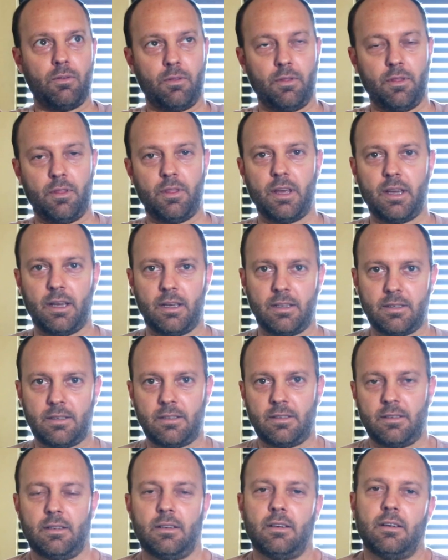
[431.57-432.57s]

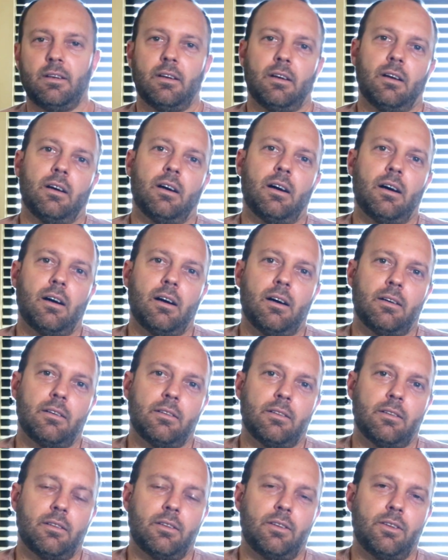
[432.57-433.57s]
this,
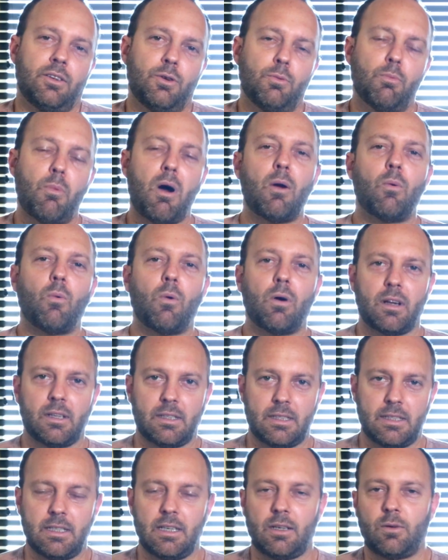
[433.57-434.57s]
you might want to
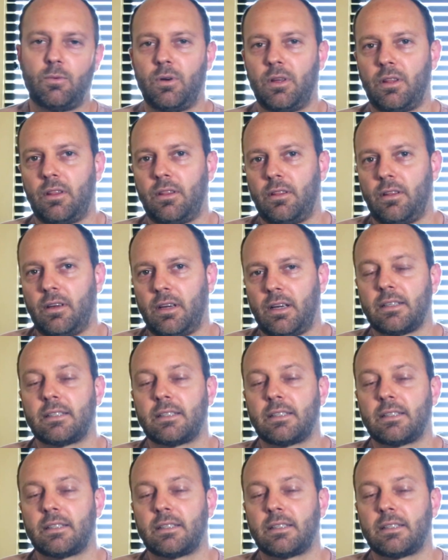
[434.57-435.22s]
stick with like